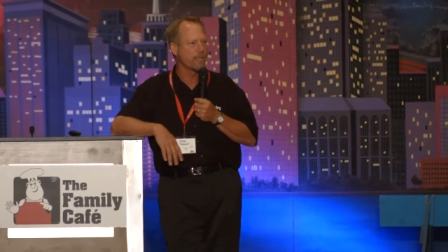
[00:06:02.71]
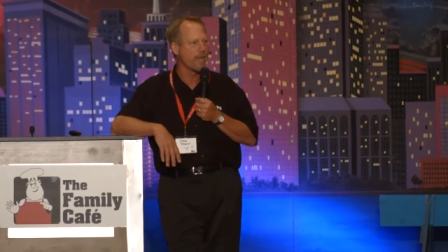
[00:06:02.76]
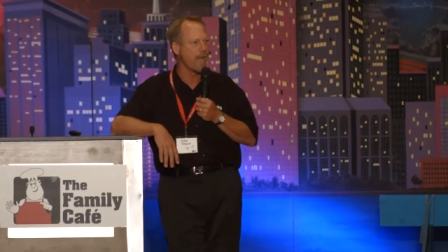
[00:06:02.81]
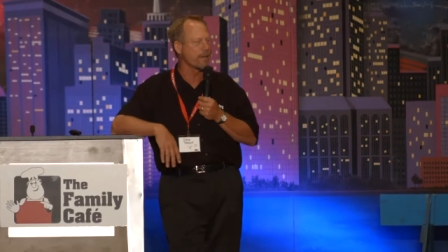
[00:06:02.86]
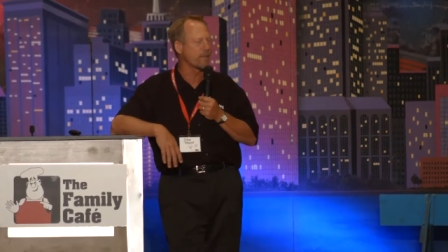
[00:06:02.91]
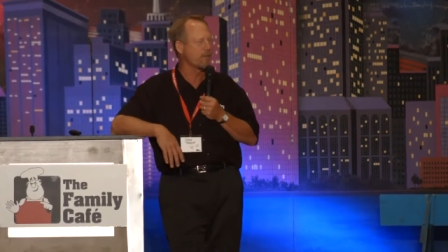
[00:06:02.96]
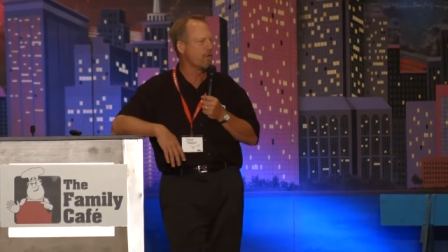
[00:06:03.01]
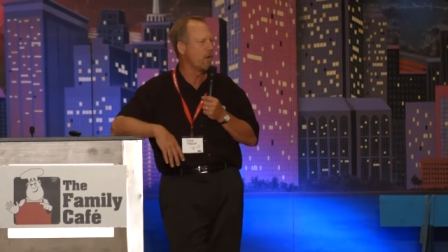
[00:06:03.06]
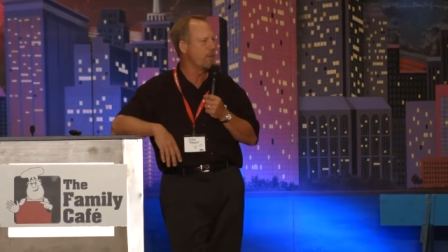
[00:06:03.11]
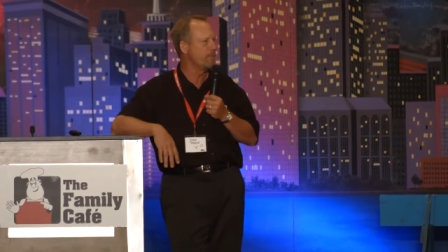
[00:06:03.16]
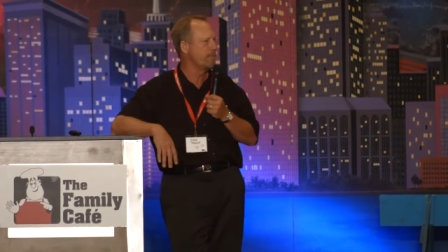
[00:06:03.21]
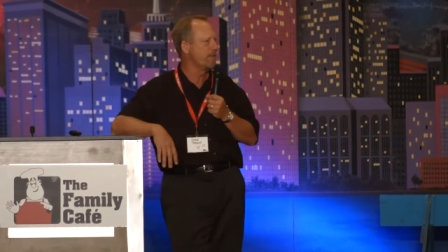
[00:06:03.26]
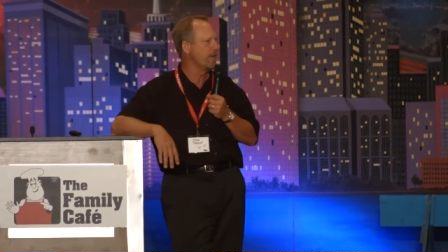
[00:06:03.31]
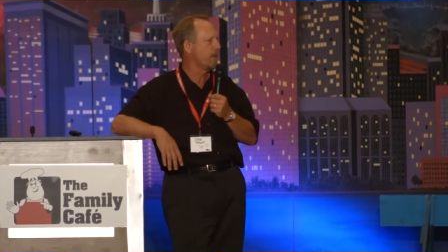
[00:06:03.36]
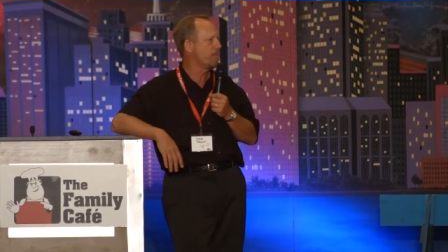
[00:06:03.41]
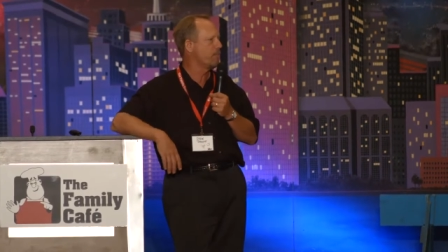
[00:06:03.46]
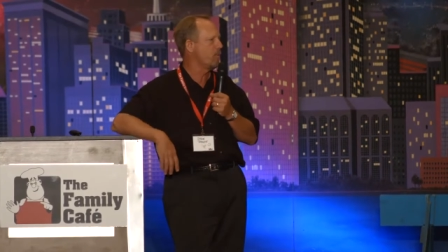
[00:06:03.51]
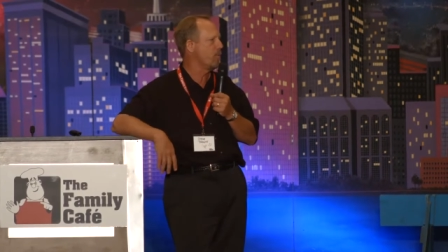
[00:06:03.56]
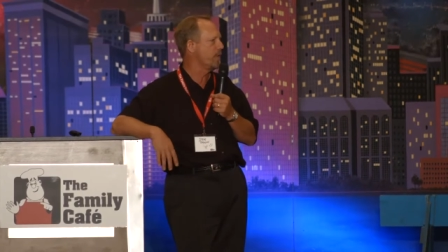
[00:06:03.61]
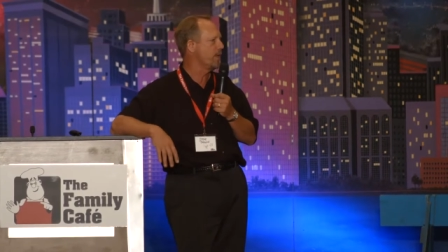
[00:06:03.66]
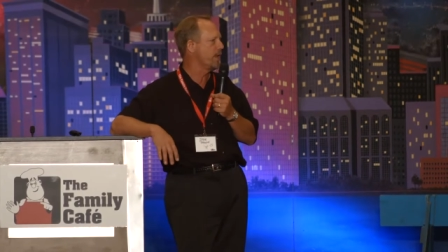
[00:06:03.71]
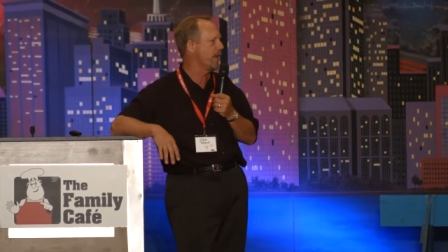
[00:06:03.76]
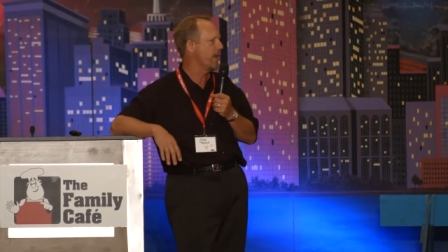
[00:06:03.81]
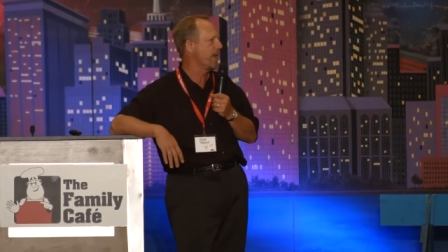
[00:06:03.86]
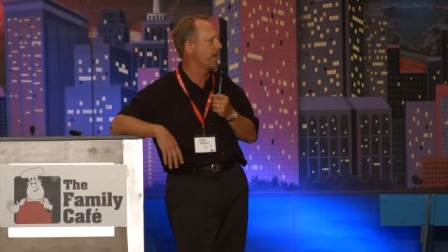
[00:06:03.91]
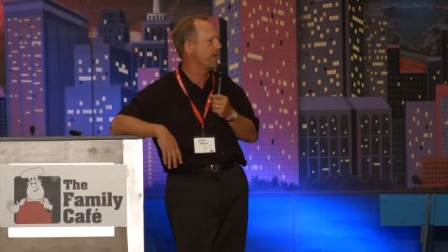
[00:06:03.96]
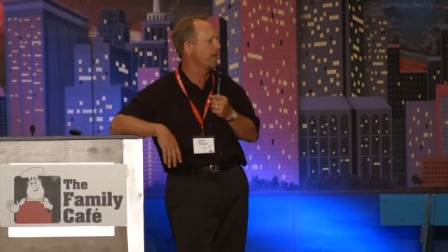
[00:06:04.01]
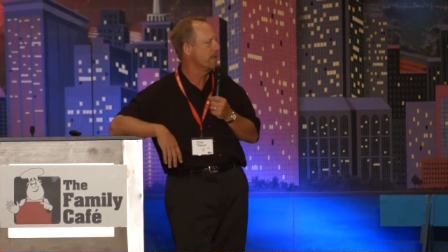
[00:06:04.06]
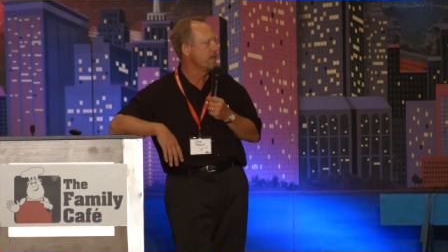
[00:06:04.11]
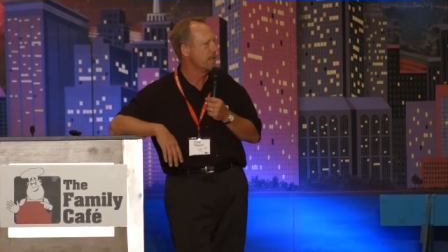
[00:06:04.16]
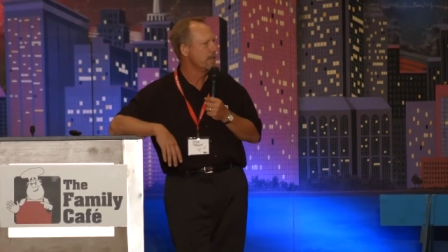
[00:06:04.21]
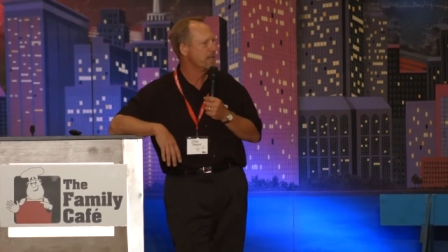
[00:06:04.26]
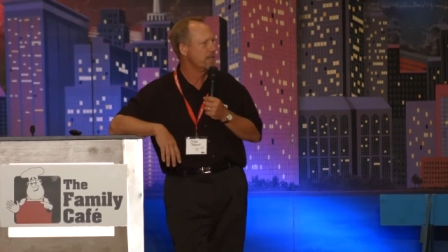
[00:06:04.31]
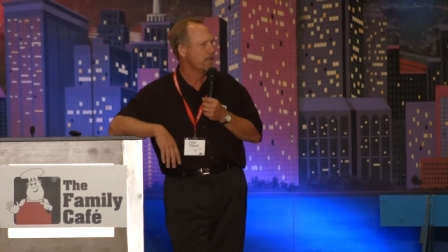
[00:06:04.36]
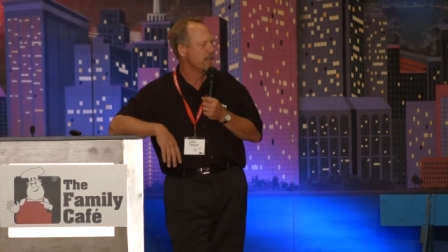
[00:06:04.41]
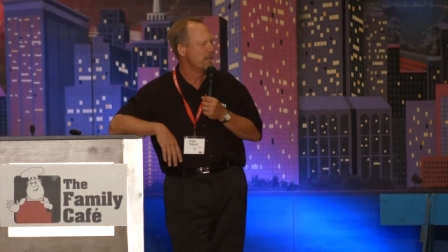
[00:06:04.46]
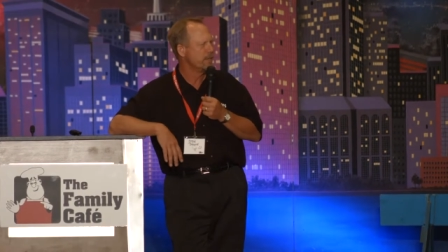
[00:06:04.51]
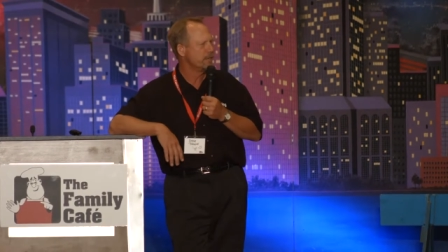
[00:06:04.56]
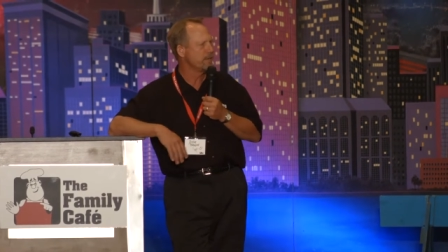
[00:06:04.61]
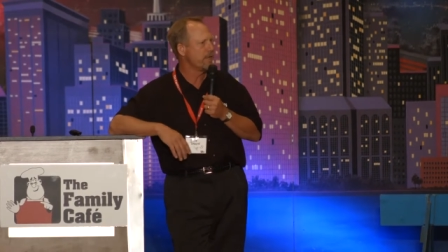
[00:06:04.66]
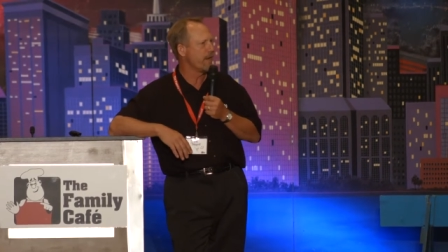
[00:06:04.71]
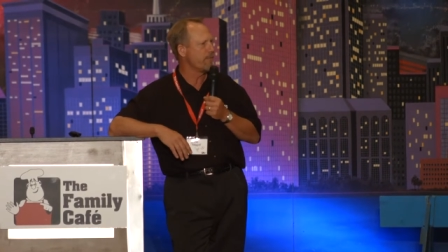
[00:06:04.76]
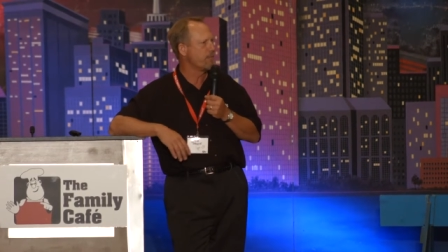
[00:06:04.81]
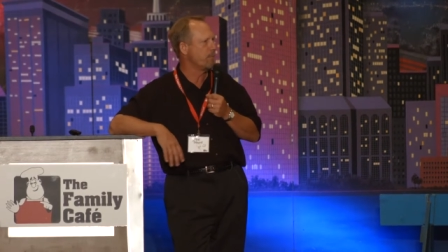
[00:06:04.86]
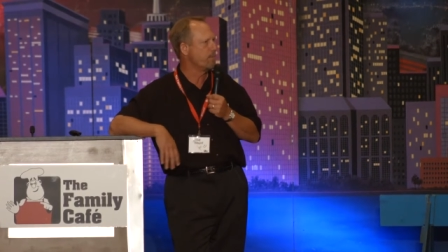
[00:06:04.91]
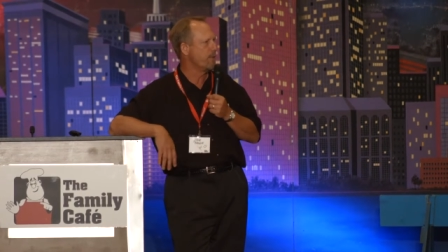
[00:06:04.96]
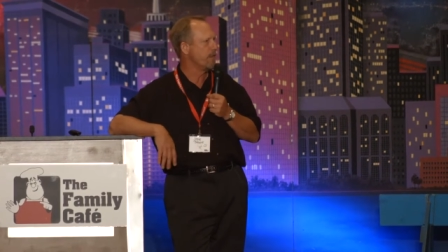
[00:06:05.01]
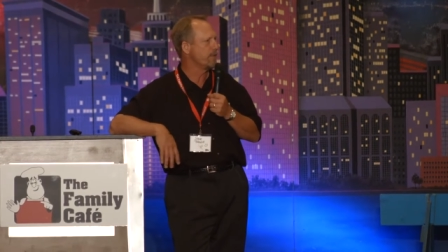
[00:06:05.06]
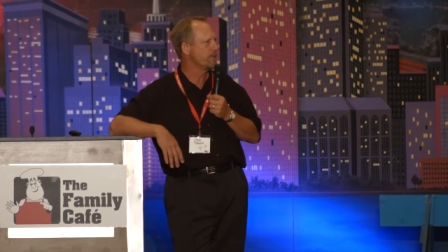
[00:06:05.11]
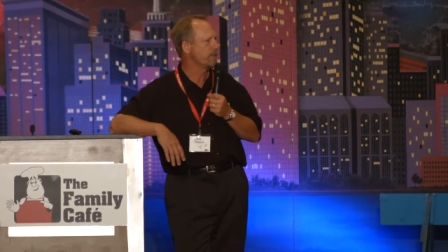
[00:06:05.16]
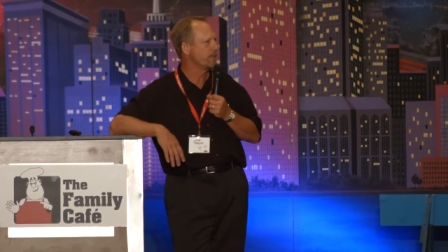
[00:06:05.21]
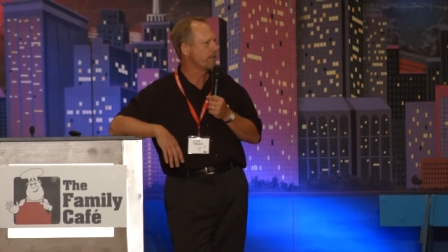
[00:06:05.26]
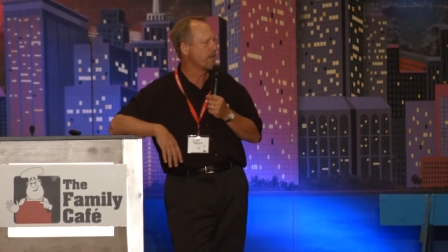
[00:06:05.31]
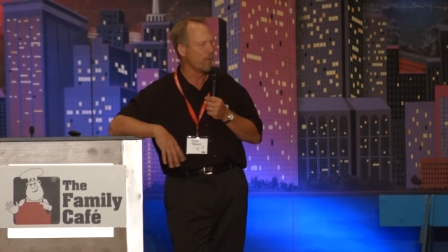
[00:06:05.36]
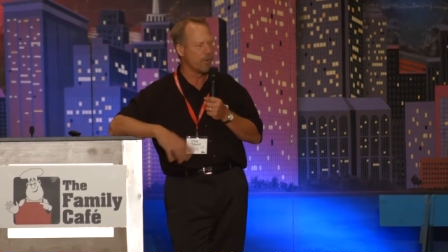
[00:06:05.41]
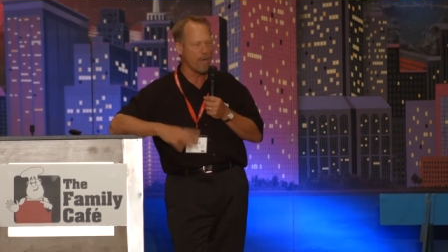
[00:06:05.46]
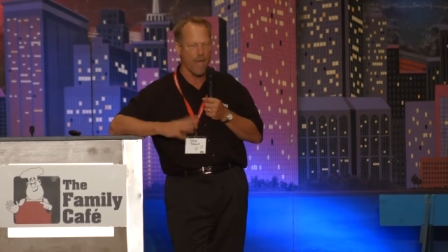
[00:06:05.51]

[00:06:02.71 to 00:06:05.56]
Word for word: Scott called me up one day several months ago,